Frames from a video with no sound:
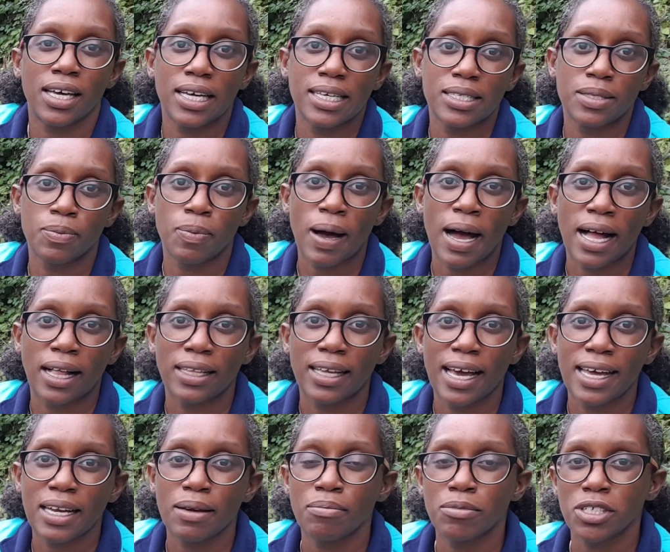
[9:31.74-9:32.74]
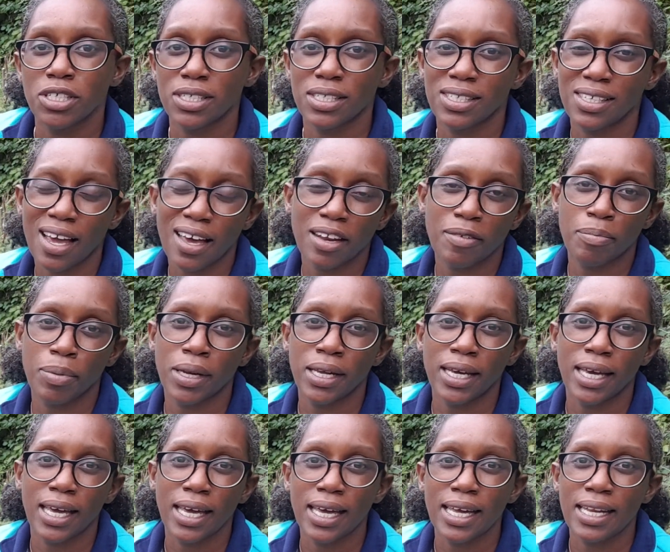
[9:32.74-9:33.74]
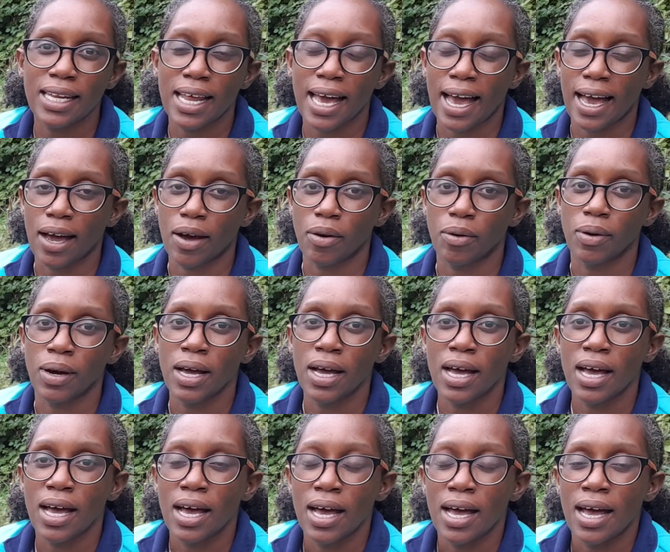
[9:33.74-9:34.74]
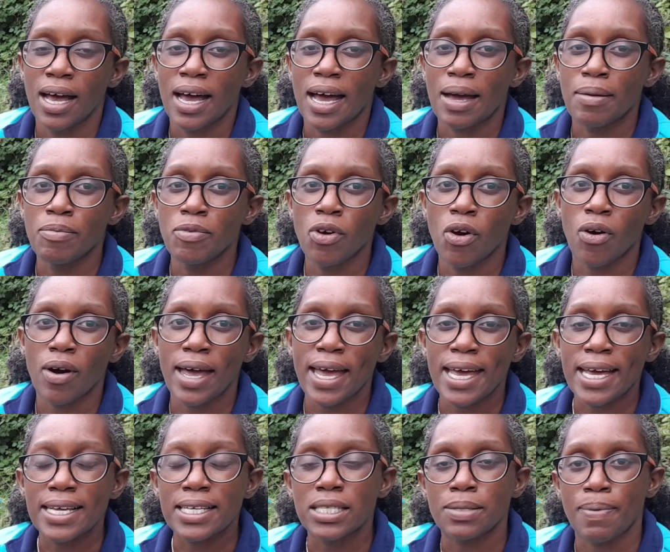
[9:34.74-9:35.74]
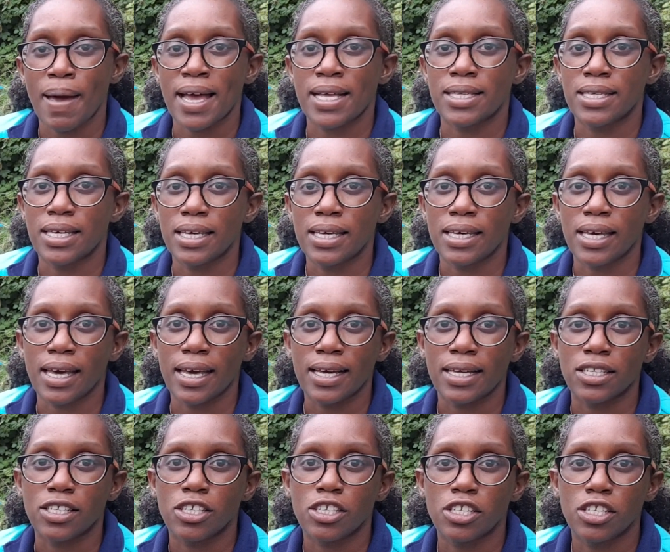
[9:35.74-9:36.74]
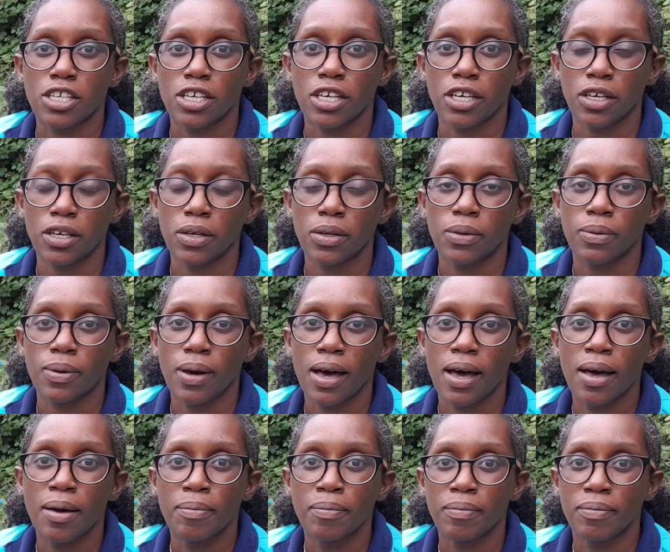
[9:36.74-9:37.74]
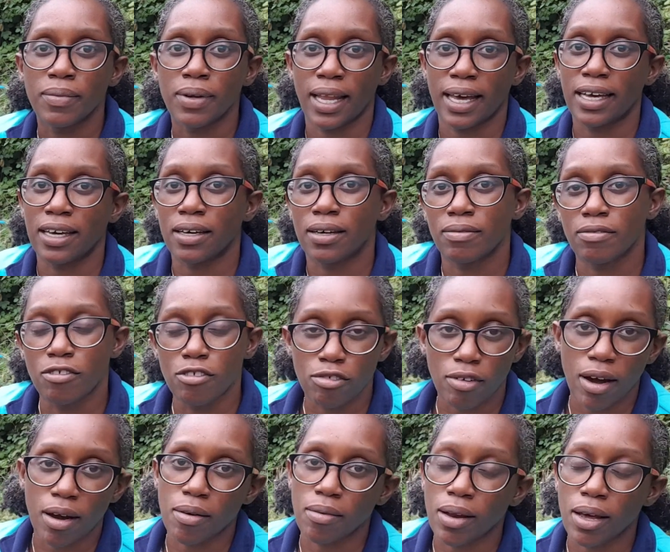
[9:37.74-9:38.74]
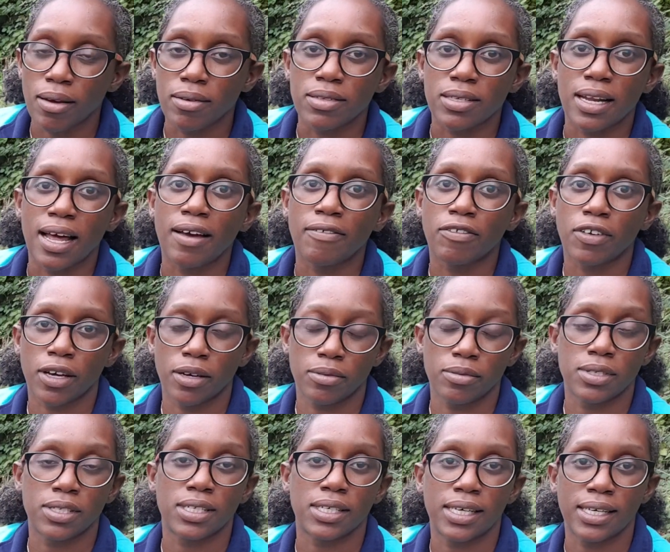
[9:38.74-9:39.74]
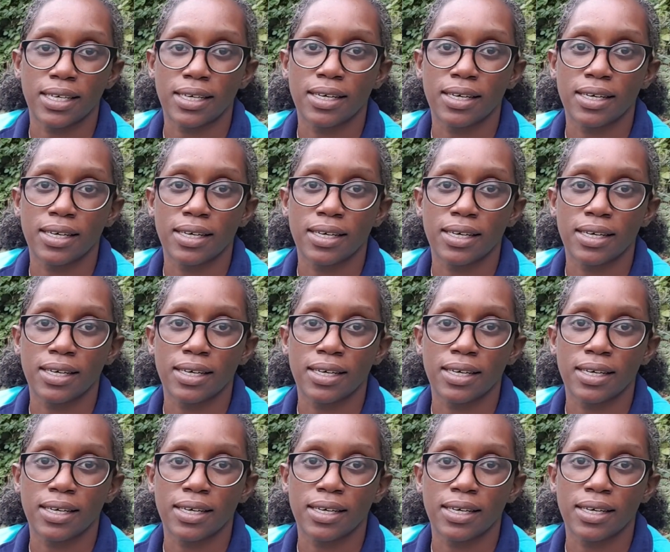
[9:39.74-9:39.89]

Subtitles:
as well, and I'm just kind of putting it in now. I'm not expecting it to like grow loads and have loads to